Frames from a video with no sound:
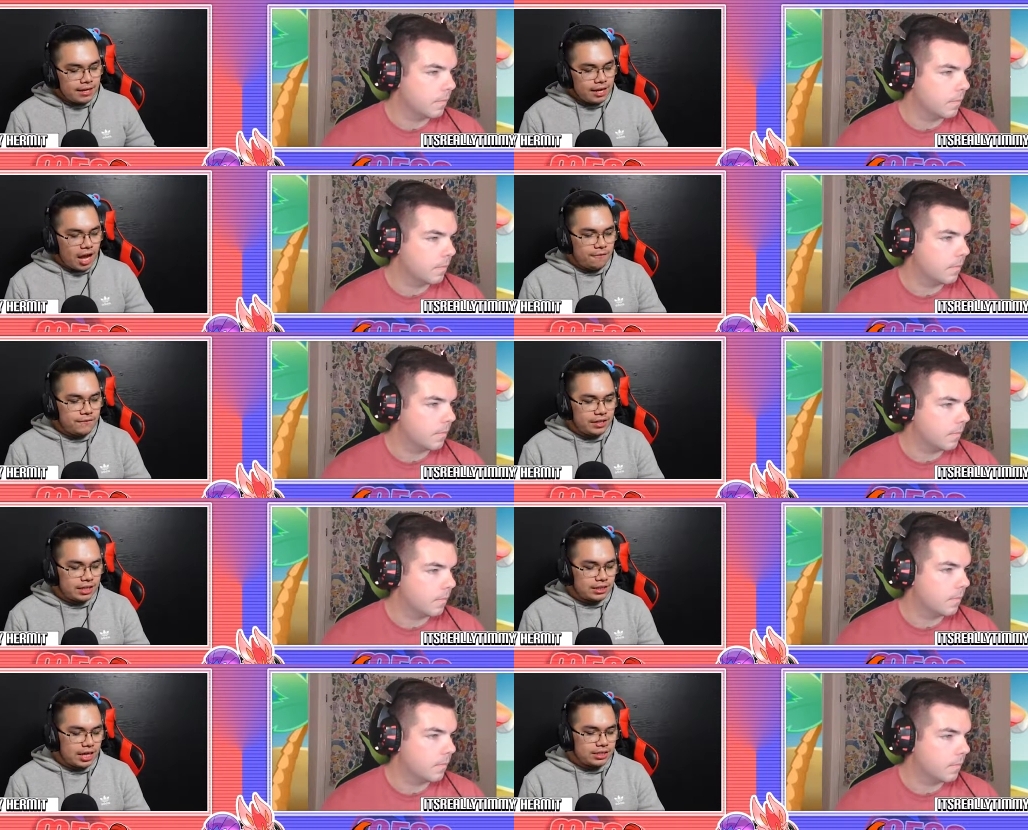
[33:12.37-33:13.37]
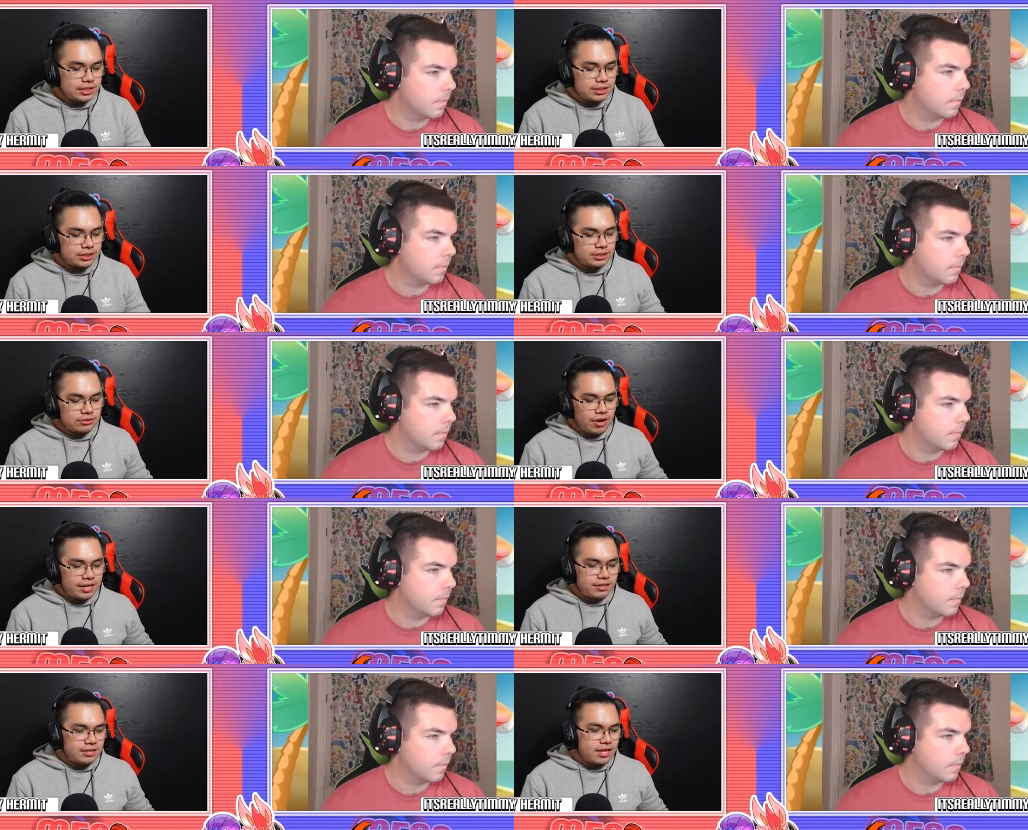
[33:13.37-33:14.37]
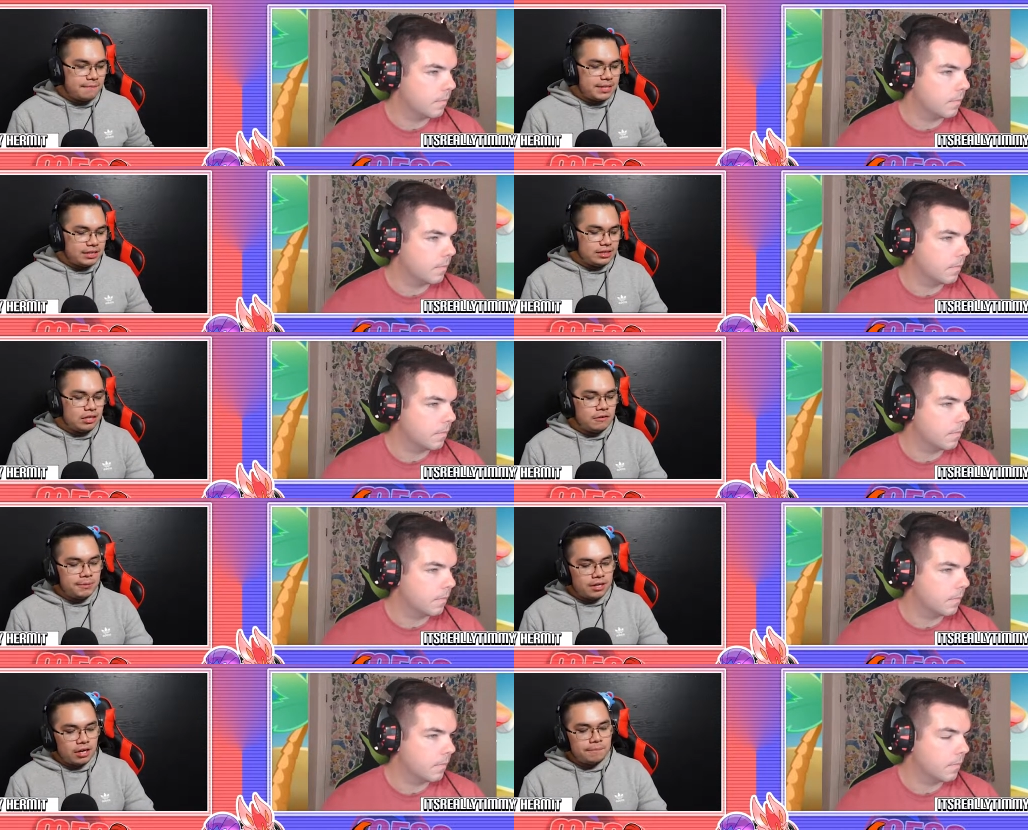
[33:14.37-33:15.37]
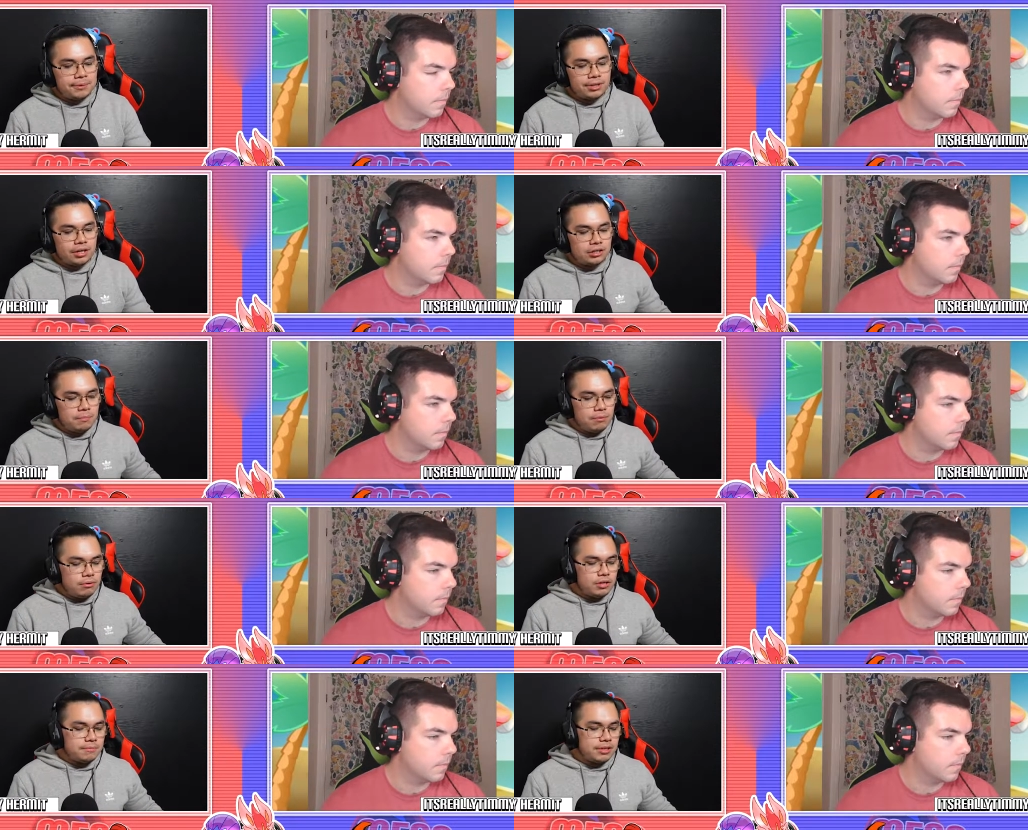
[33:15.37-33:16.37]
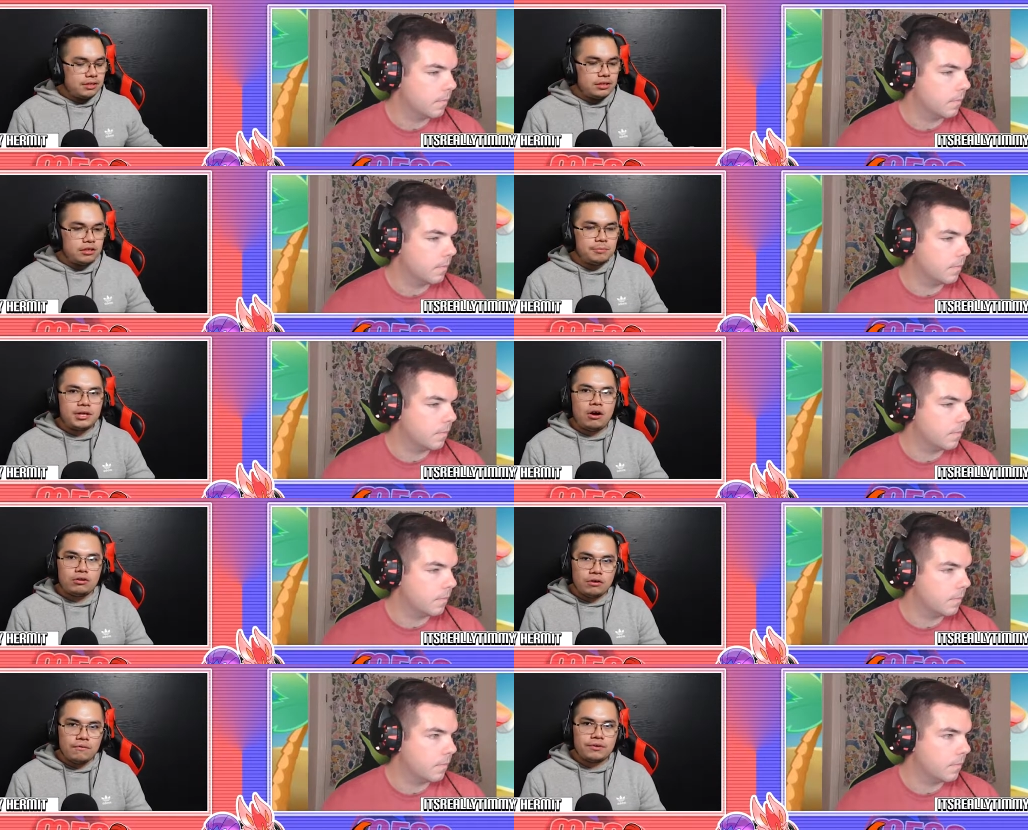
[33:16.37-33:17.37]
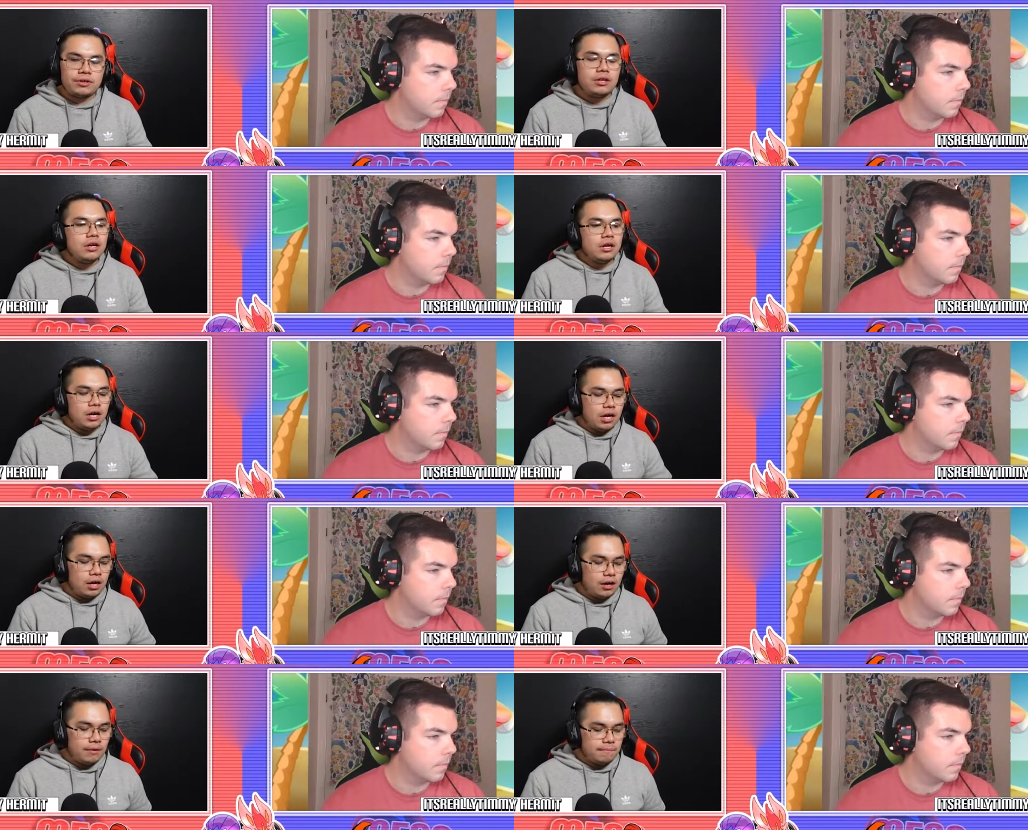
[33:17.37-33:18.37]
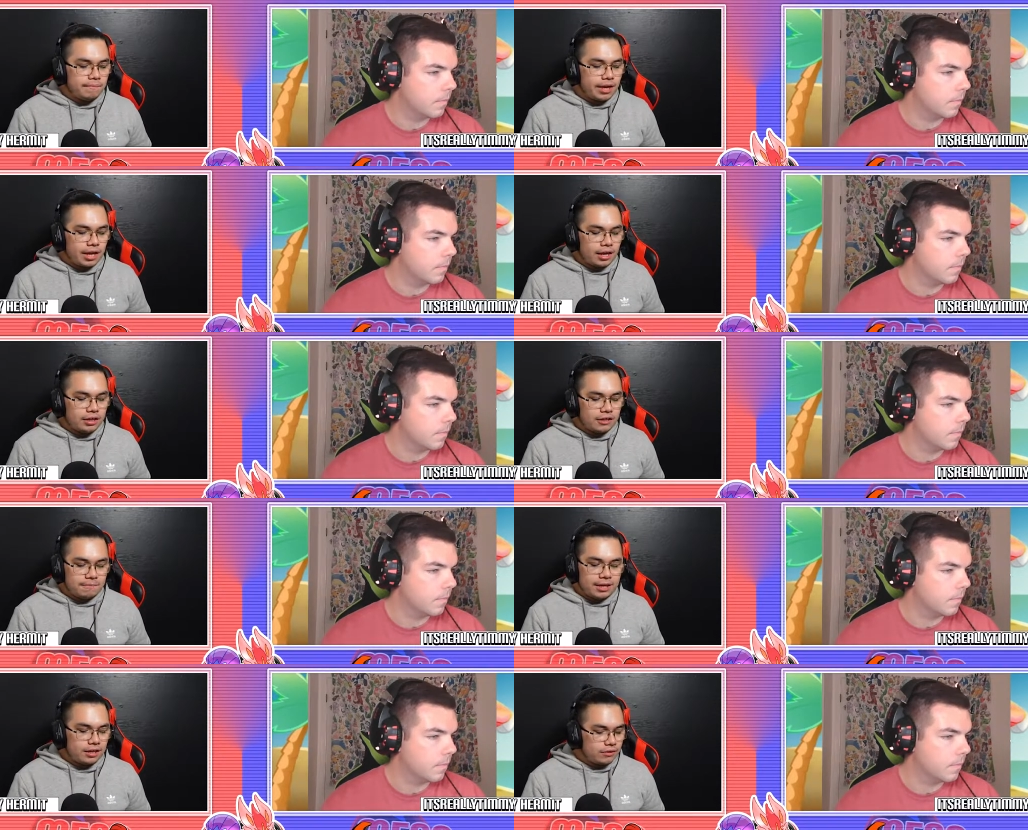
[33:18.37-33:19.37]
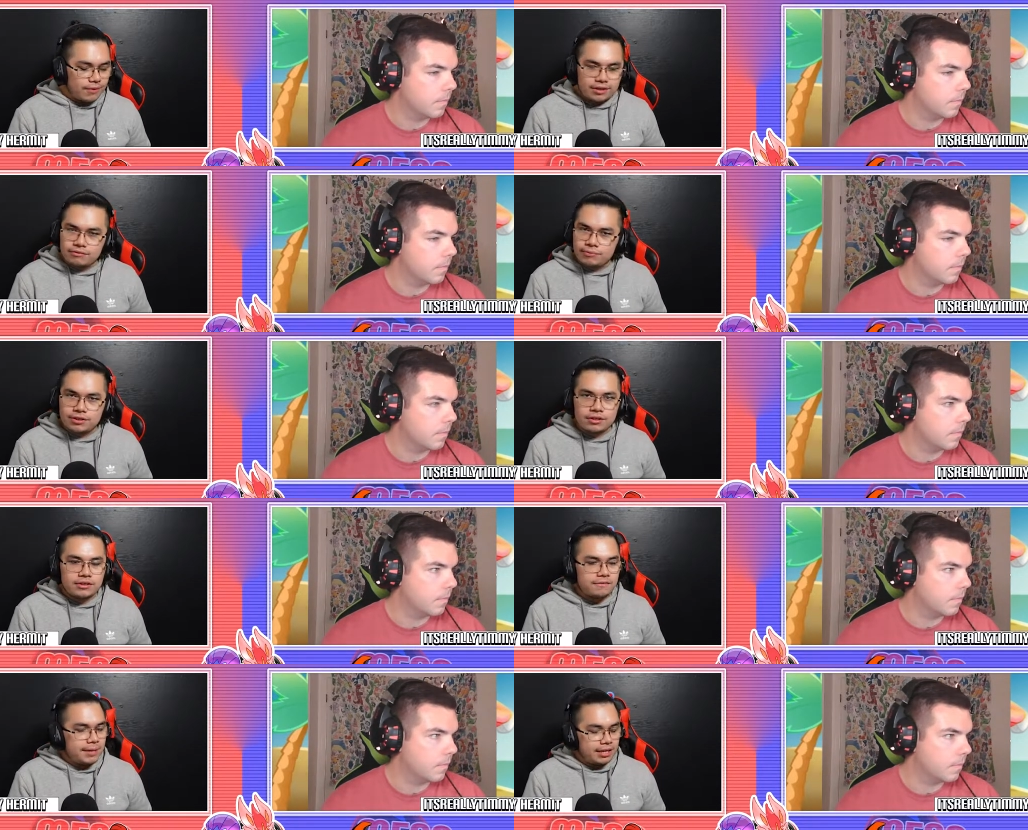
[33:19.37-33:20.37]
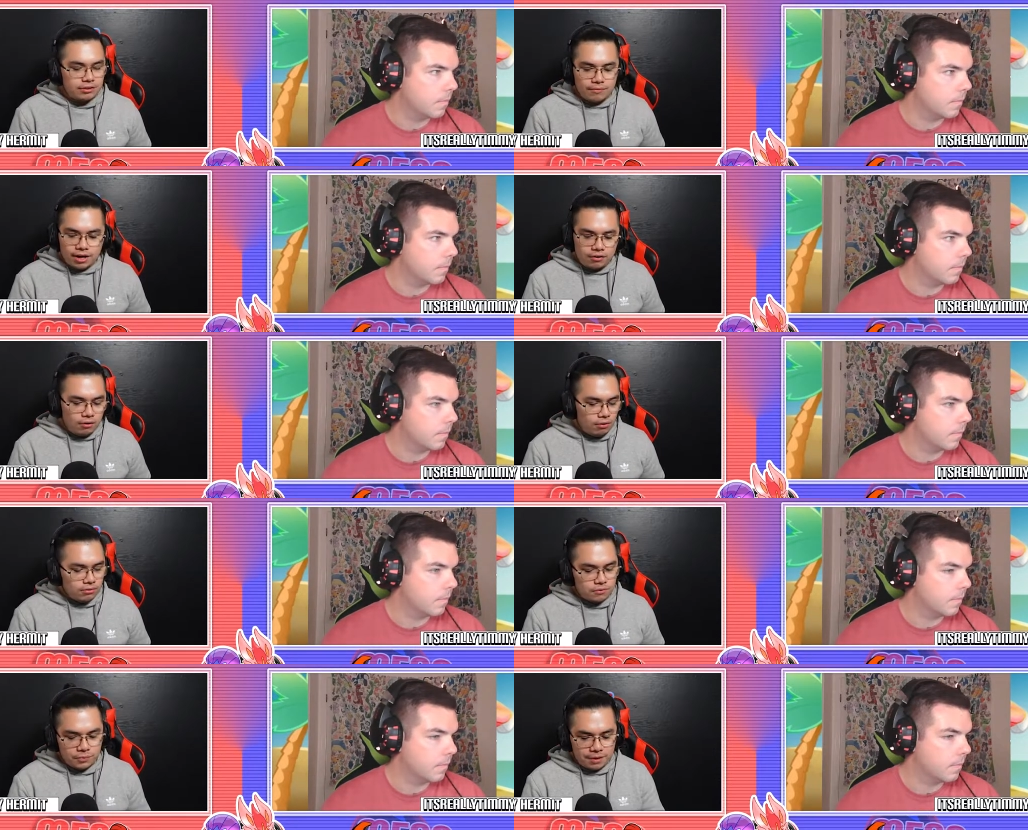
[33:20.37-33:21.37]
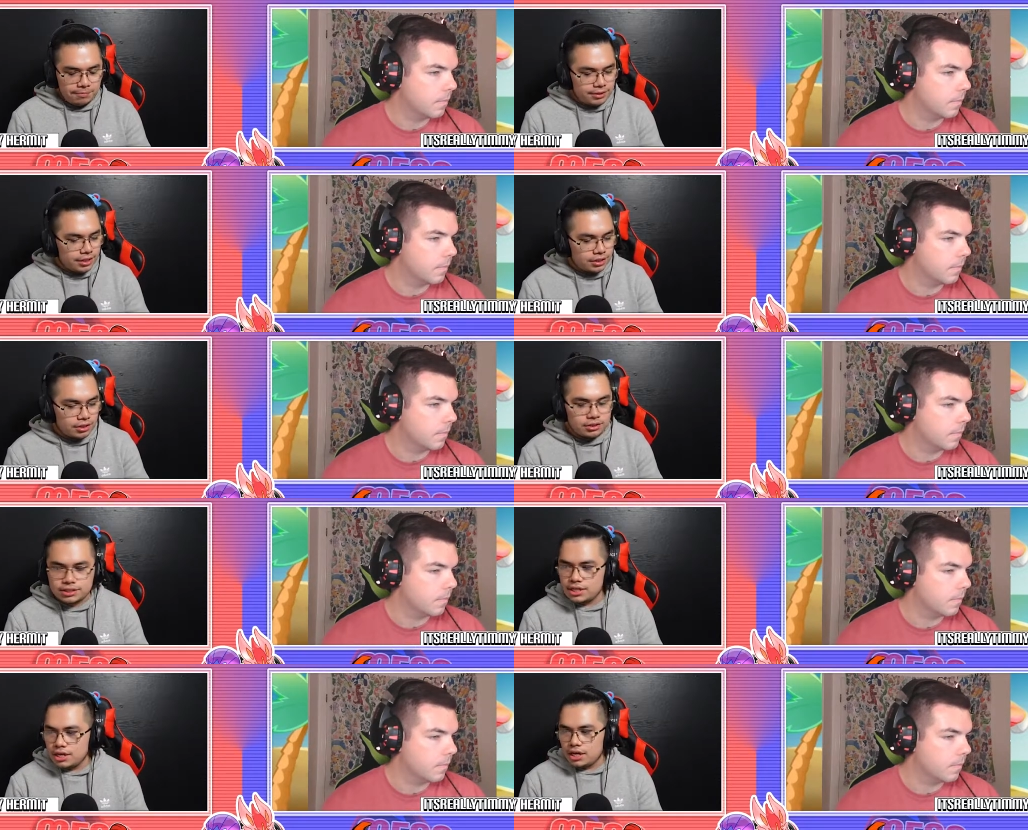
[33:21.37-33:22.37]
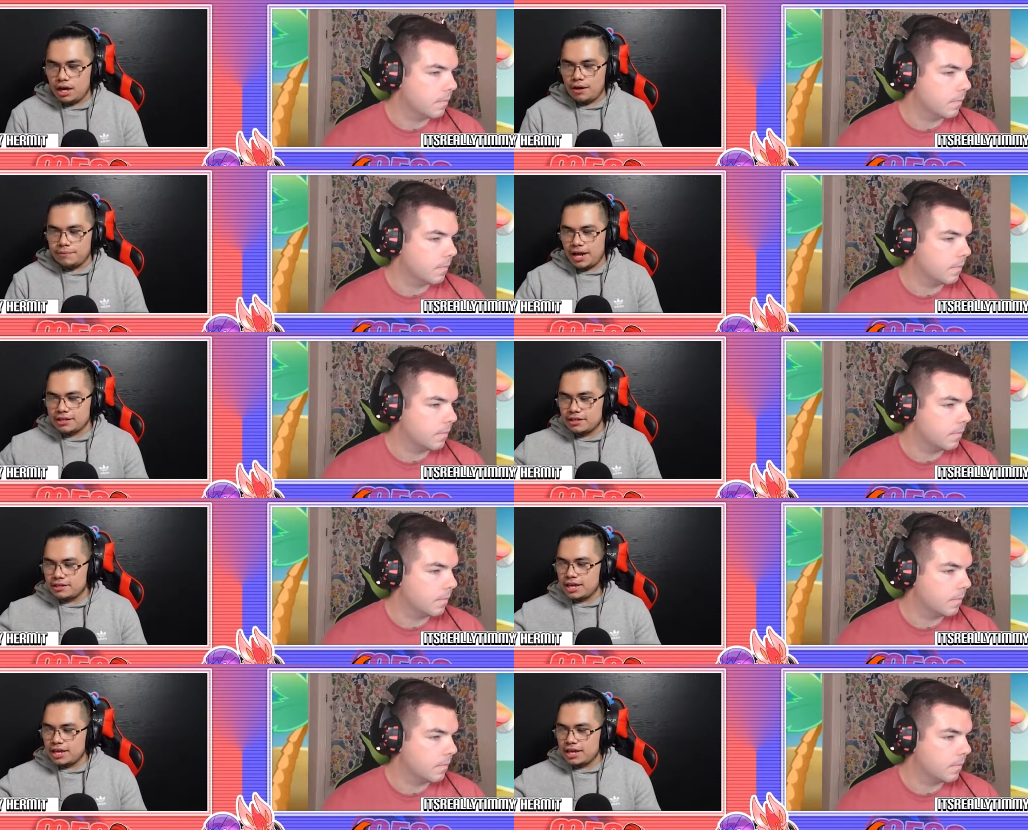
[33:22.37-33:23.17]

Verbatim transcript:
Speaker 1: I feel like Landon's strategies have been a little bit unpredictable. He's been a little bit all over. Um, and he's making the right switches, he's making the right calls, the right predictions. Um, not to say